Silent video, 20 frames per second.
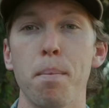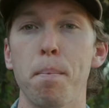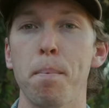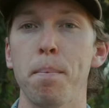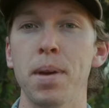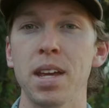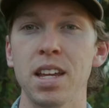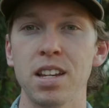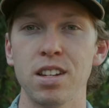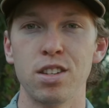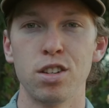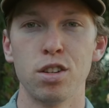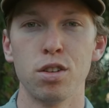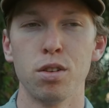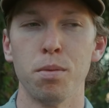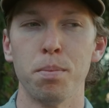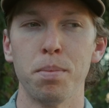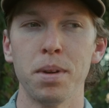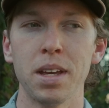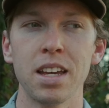bit
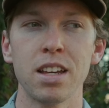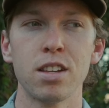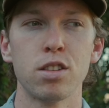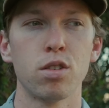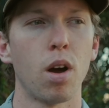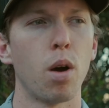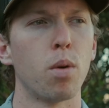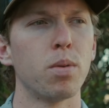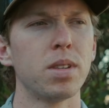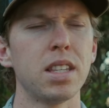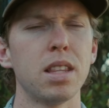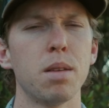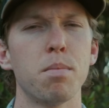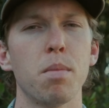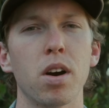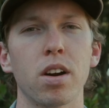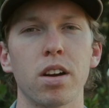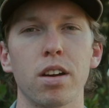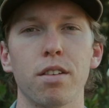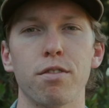too big, so I was in the
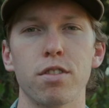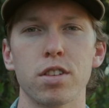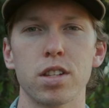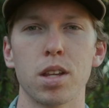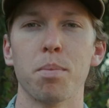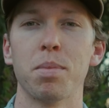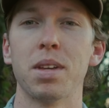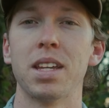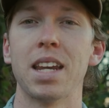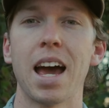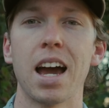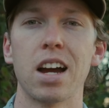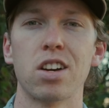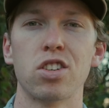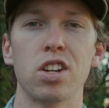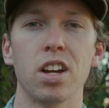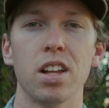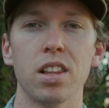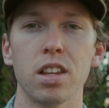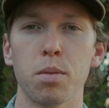market for something
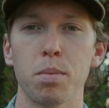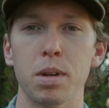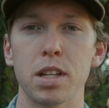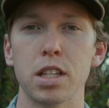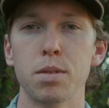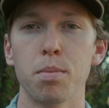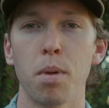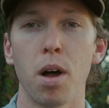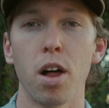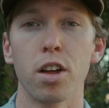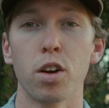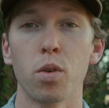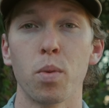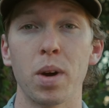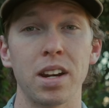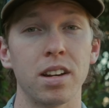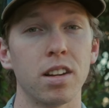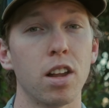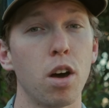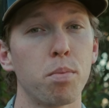actually a little bit smaller
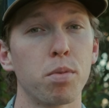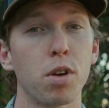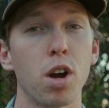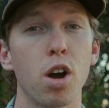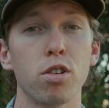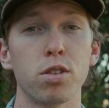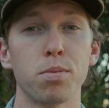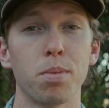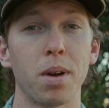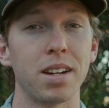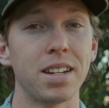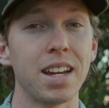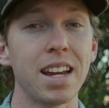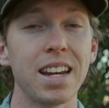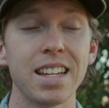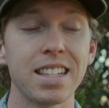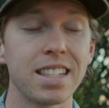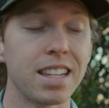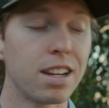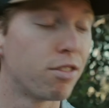when Lowepro
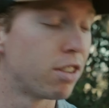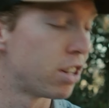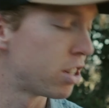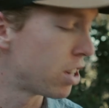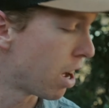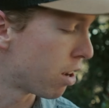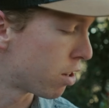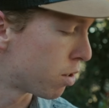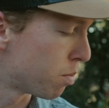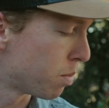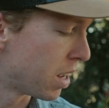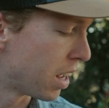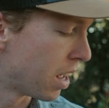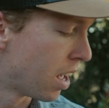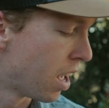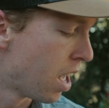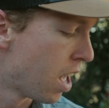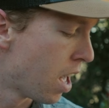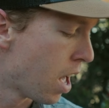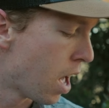spontaneously reached out to me
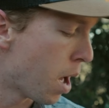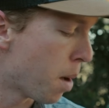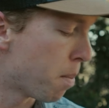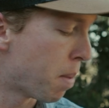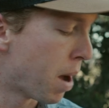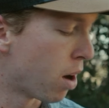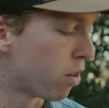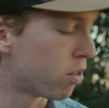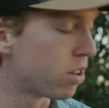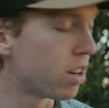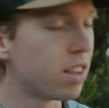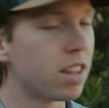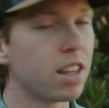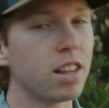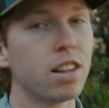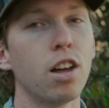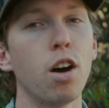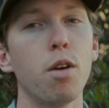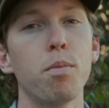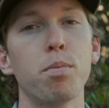about the
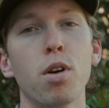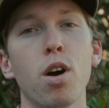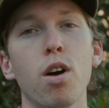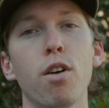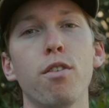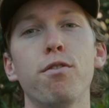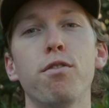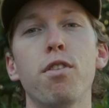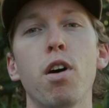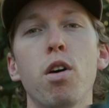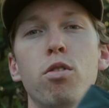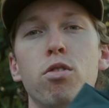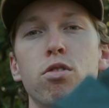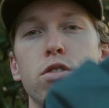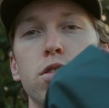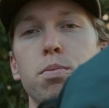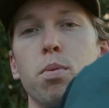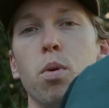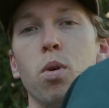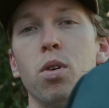Lowepro
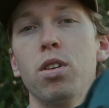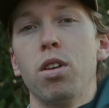Photosport